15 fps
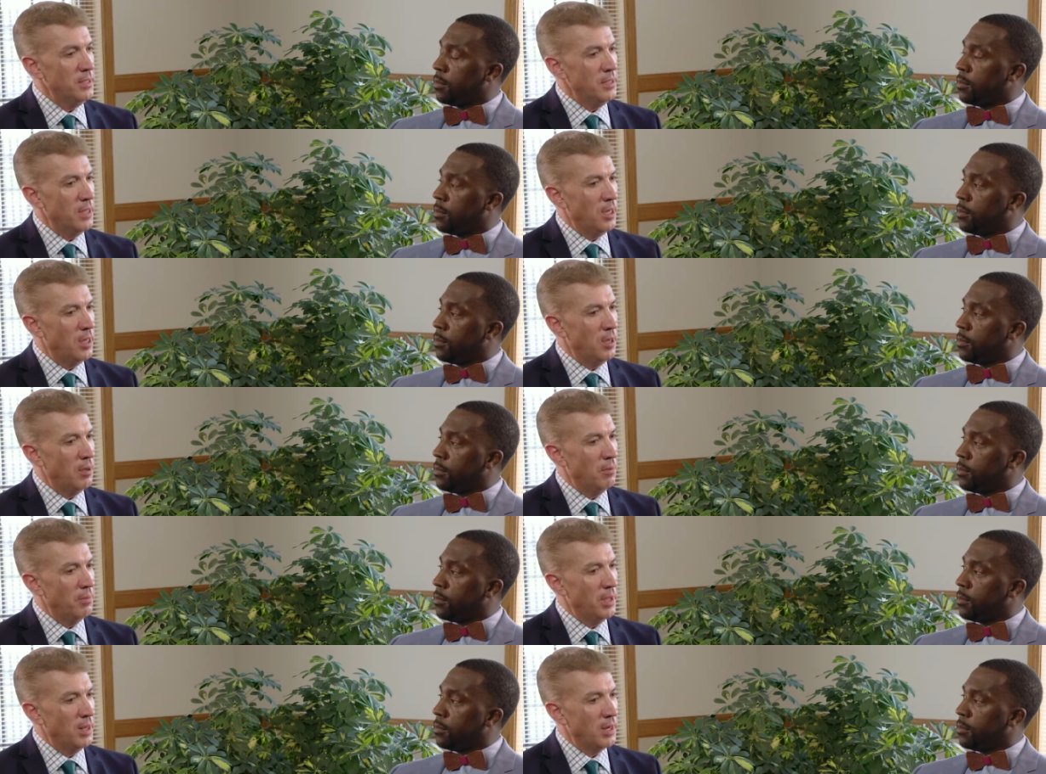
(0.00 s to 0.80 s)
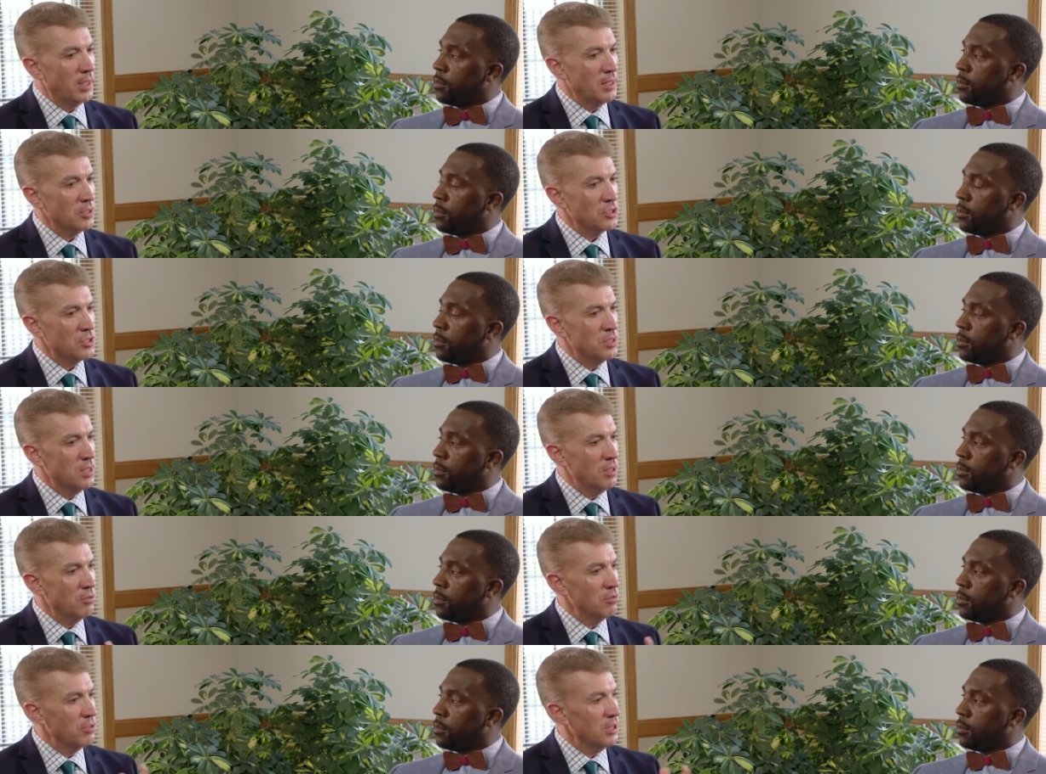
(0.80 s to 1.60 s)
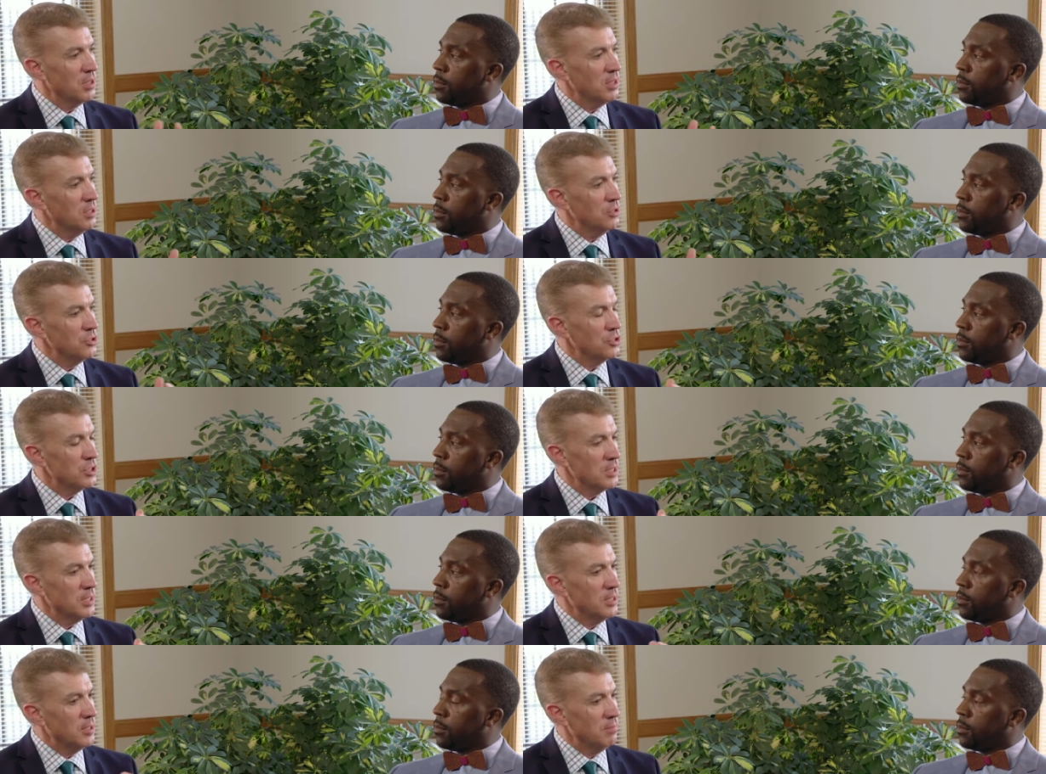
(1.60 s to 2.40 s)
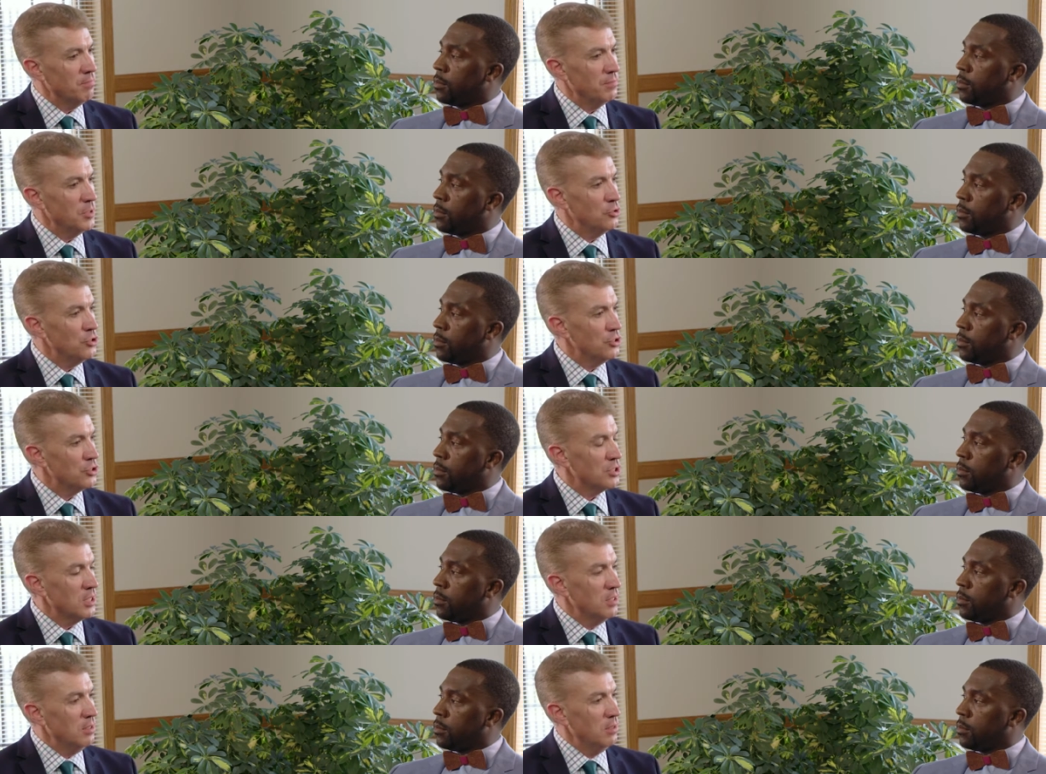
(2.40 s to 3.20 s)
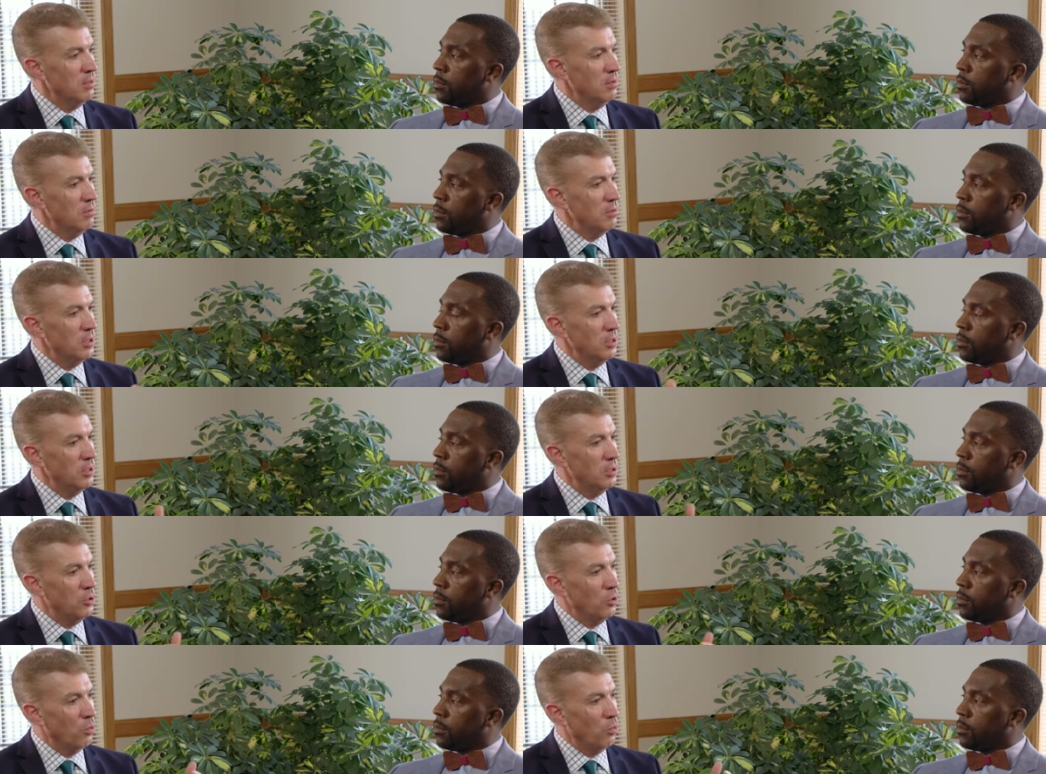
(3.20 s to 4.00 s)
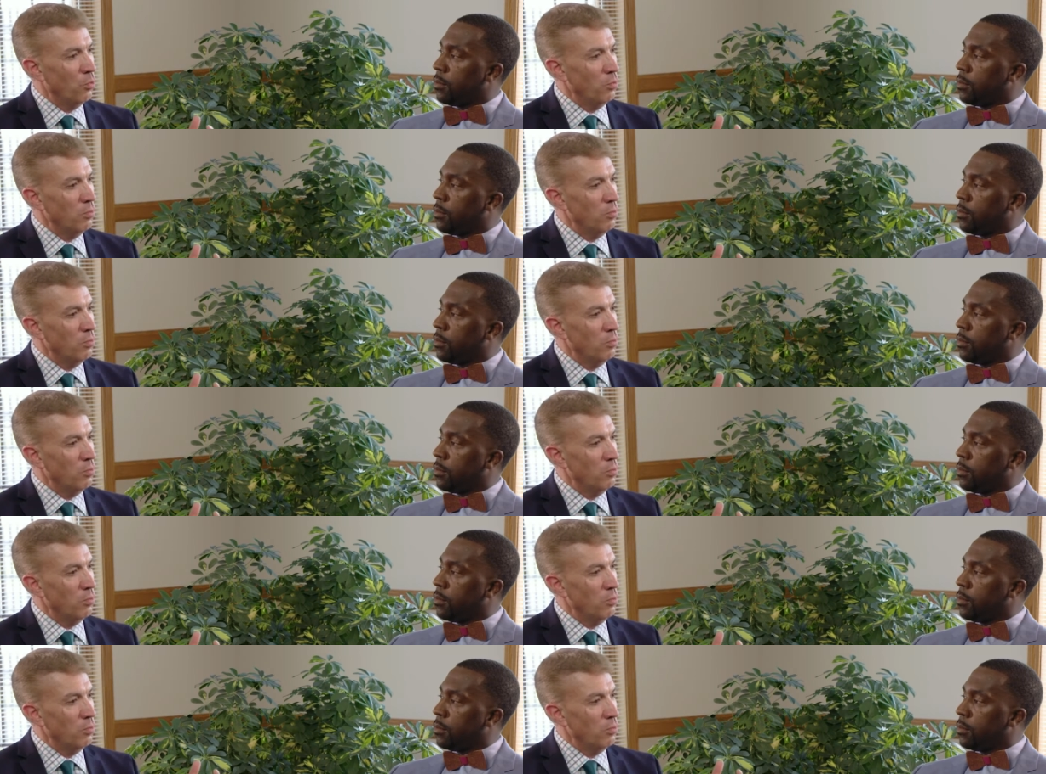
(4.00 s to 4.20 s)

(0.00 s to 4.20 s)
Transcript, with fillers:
Speaker 1: Uh, and I guess the other thing is um, just, you know,